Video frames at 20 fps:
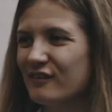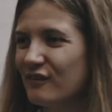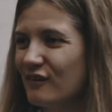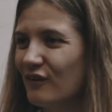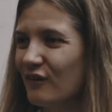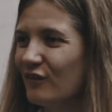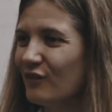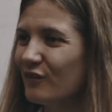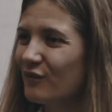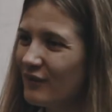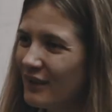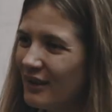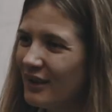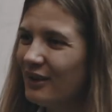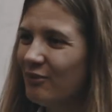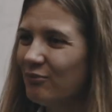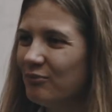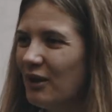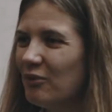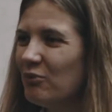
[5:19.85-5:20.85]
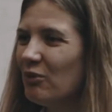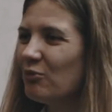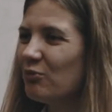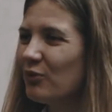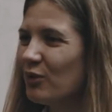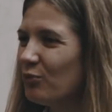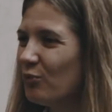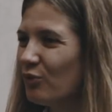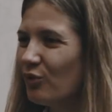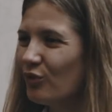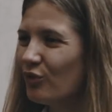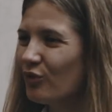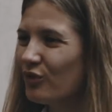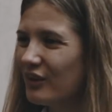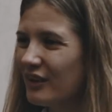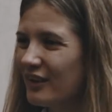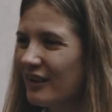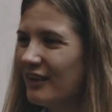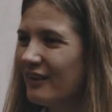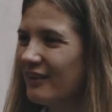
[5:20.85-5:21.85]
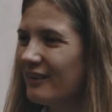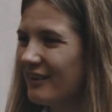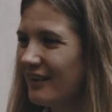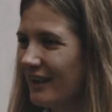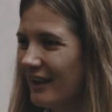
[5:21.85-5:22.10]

So maybe people didn't